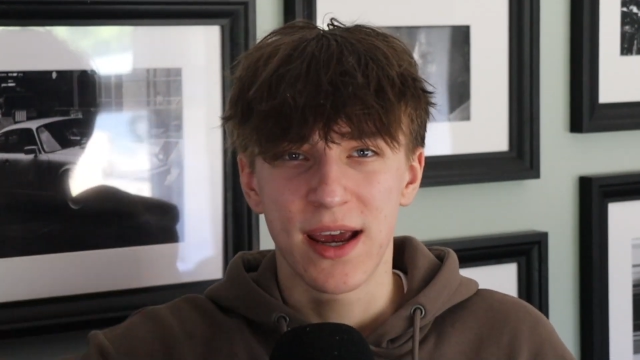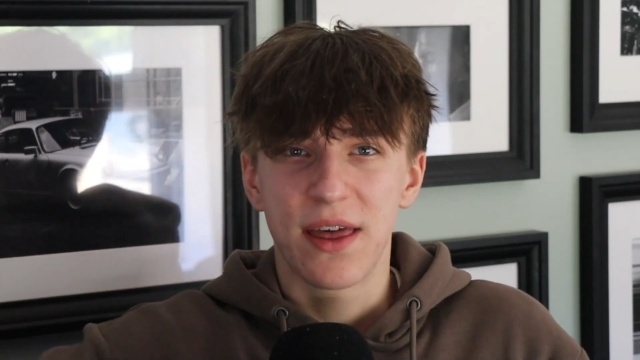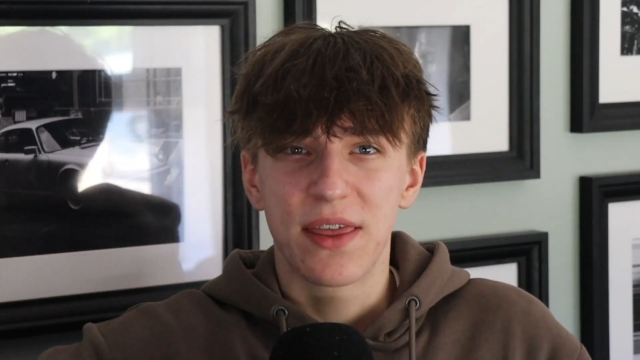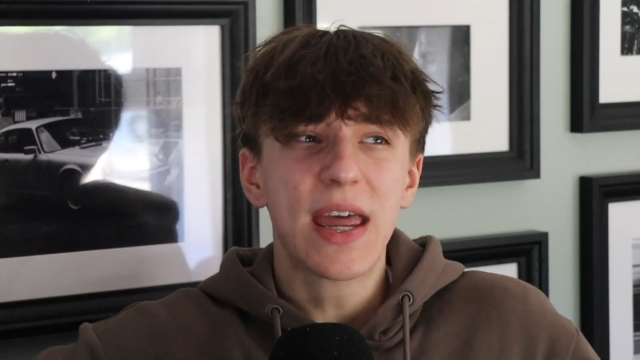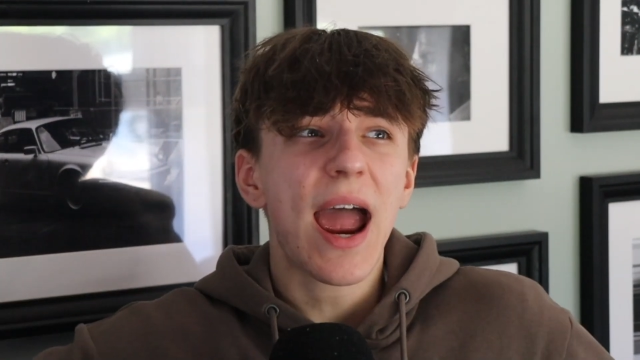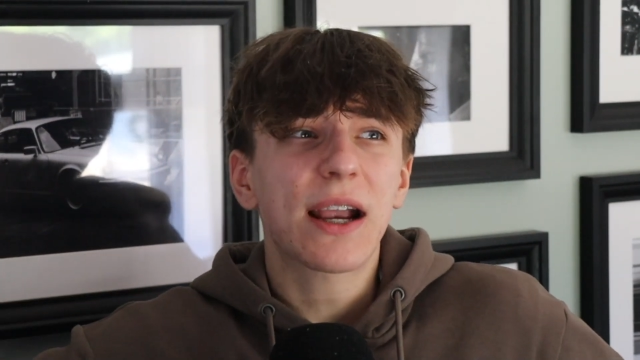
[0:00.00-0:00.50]

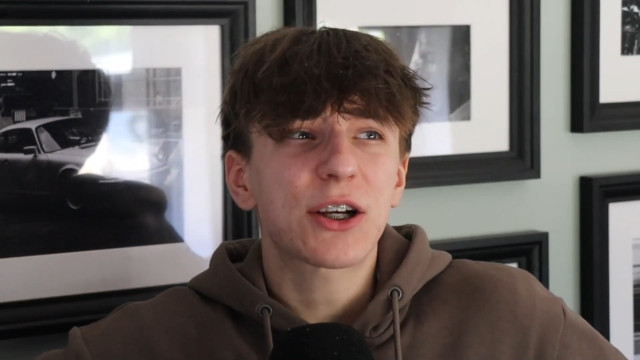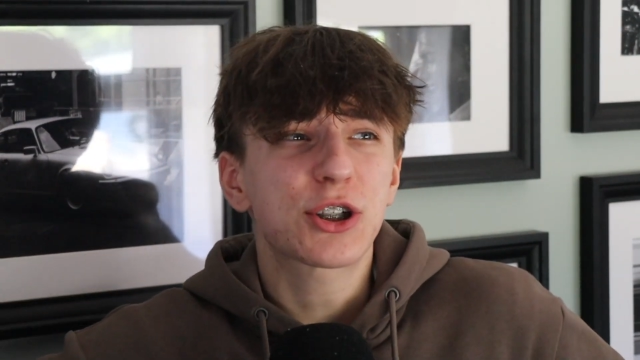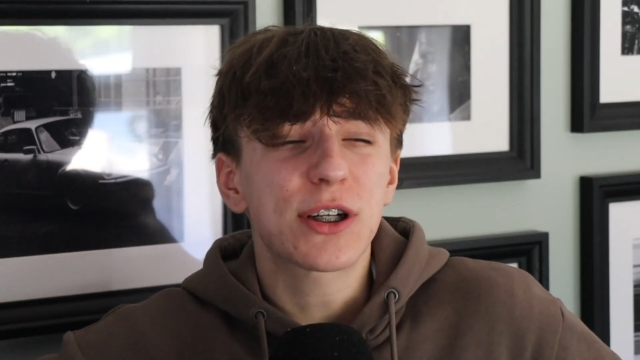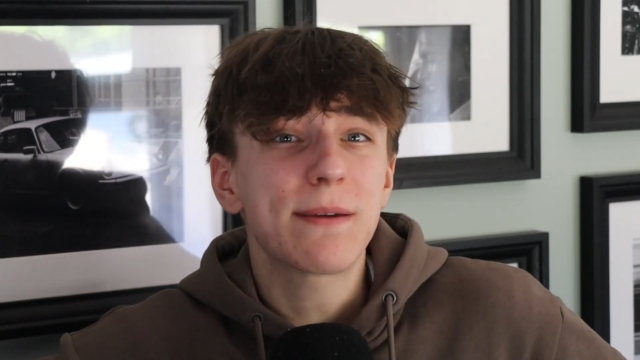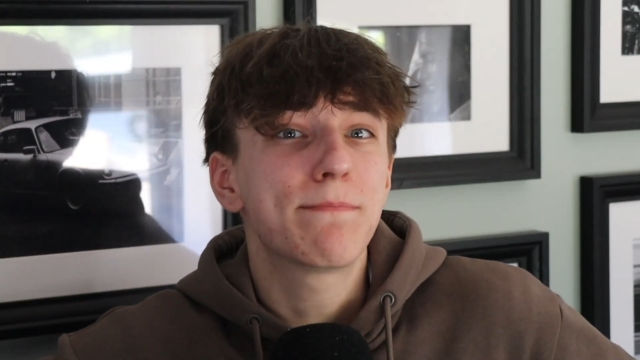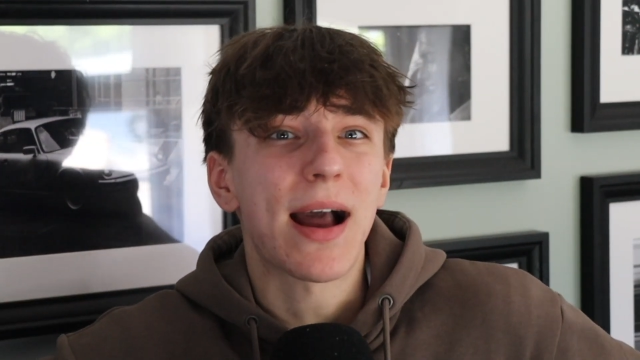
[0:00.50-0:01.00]
They're
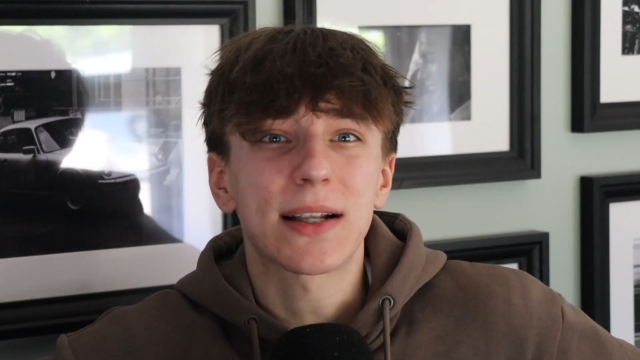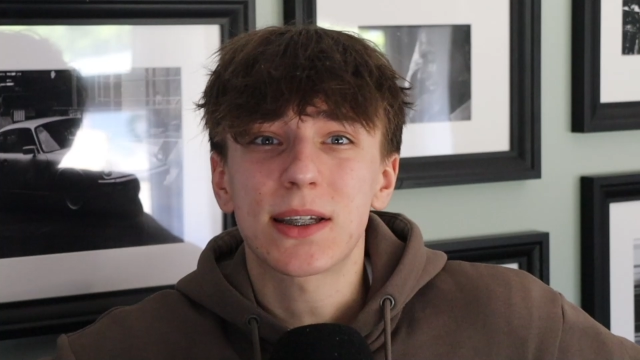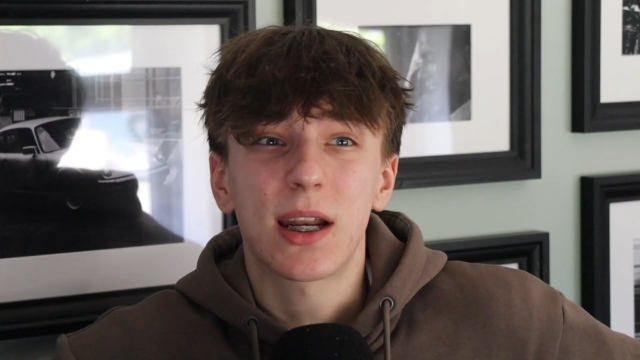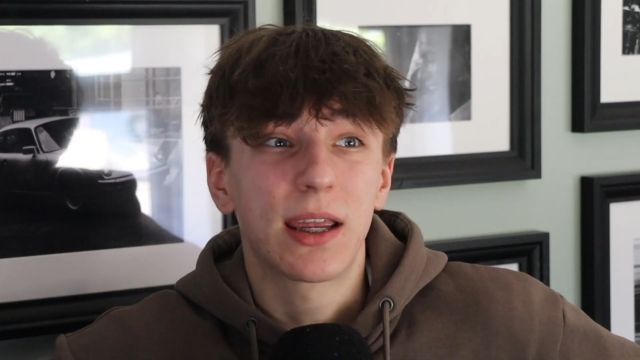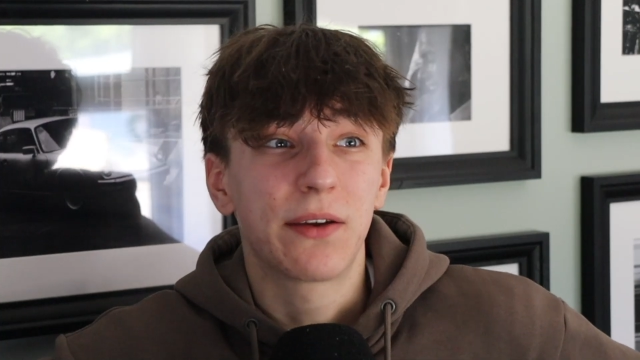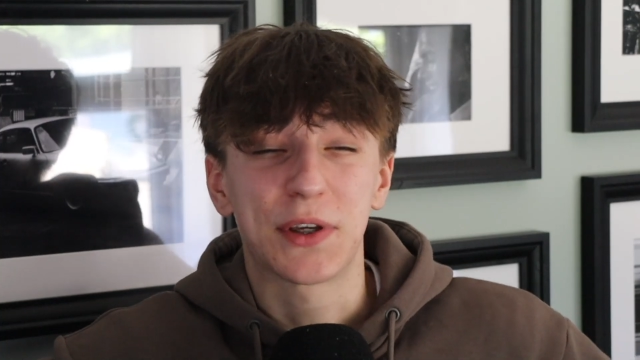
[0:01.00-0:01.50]
actually
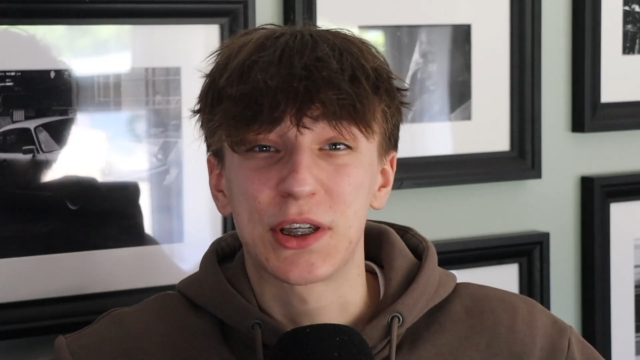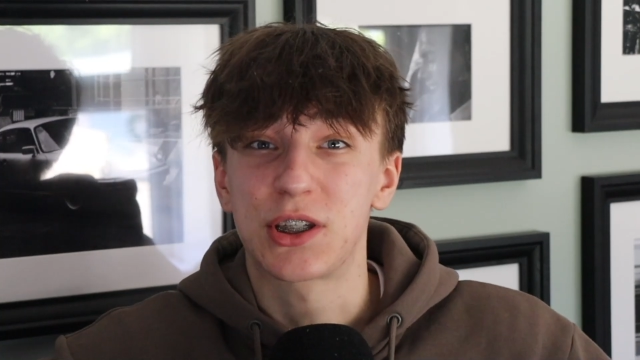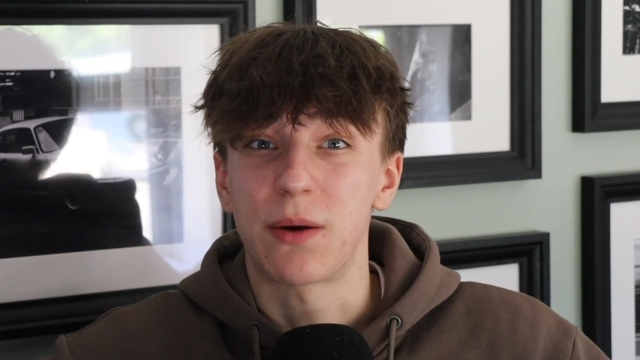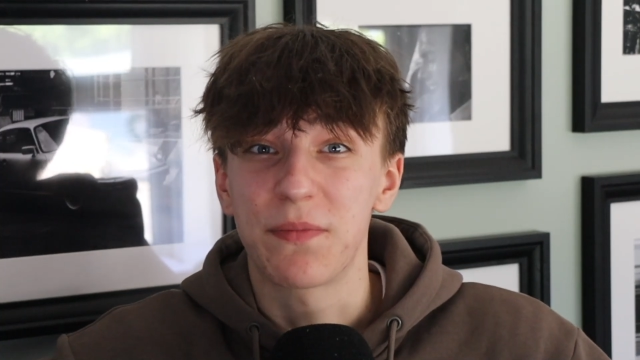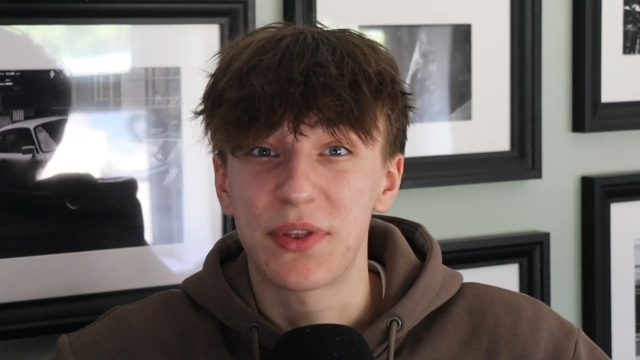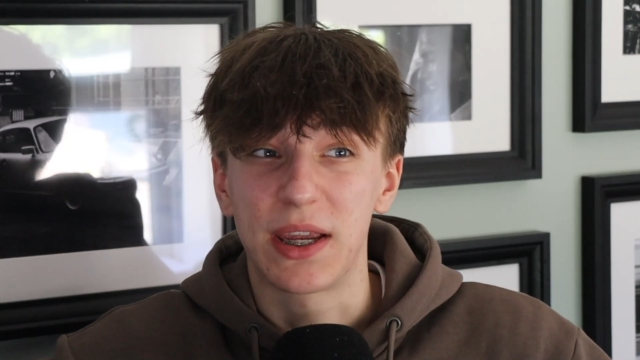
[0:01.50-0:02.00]
battling for
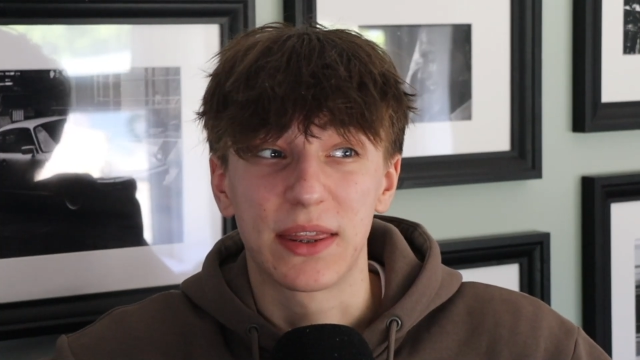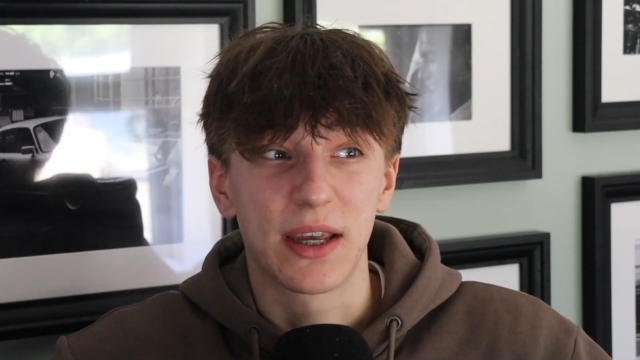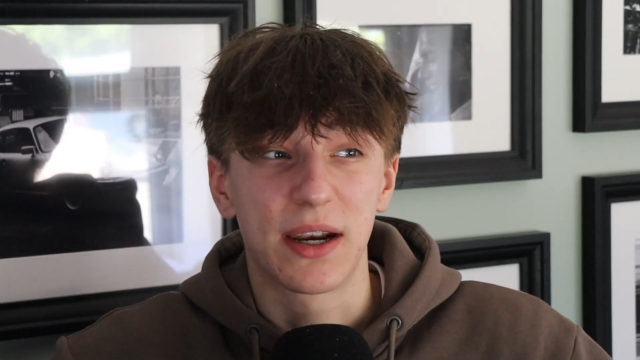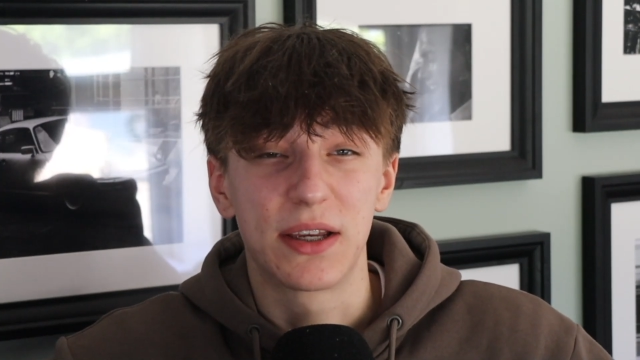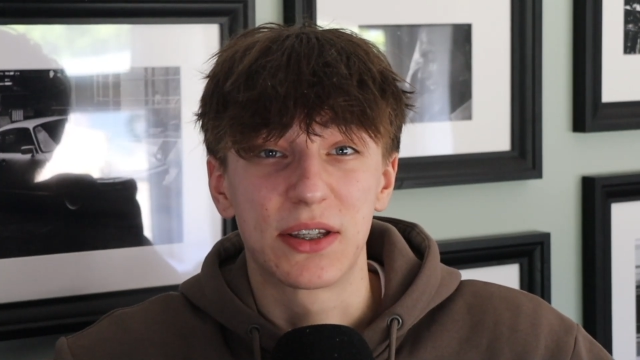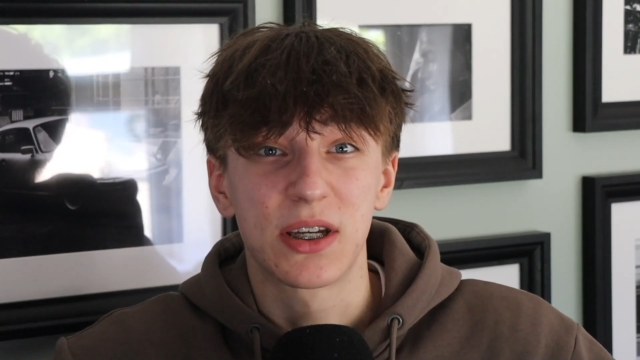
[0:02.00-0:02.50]
something
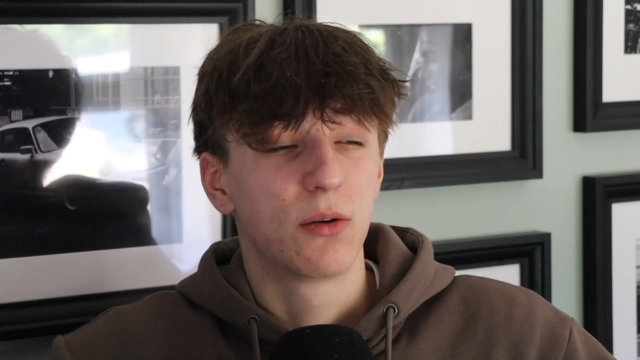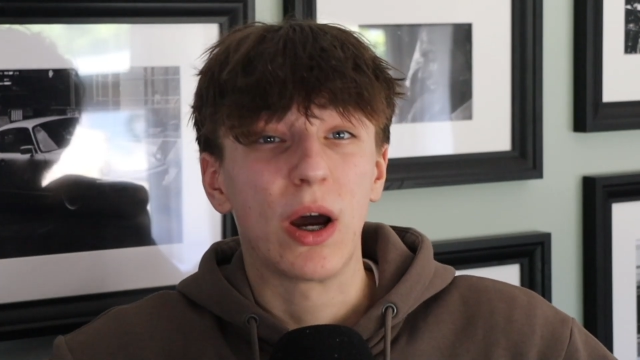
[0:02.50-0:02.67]
that is,